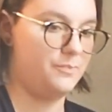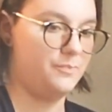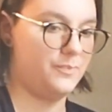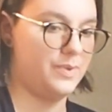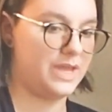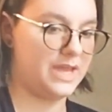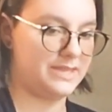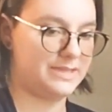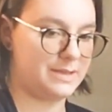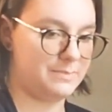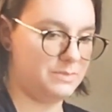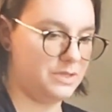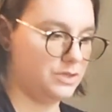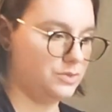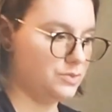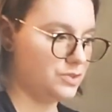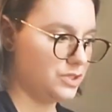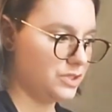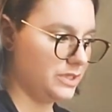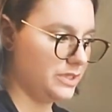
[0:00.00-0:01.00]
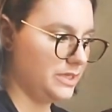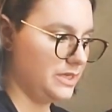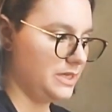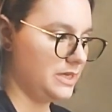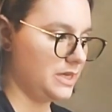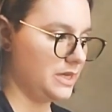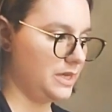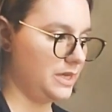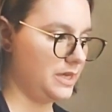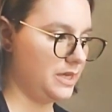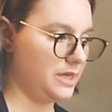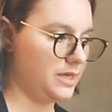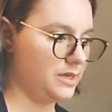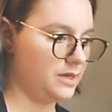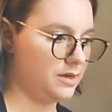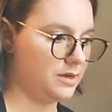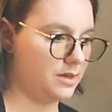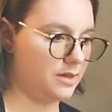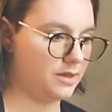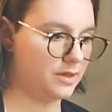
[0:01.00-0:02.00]
because I'm usually
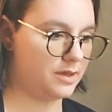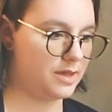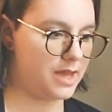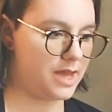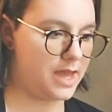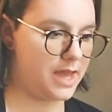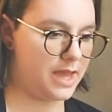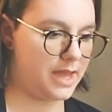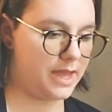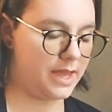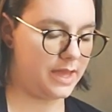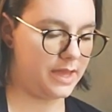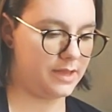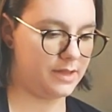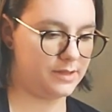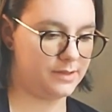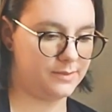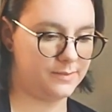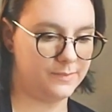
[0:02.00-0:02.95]
in a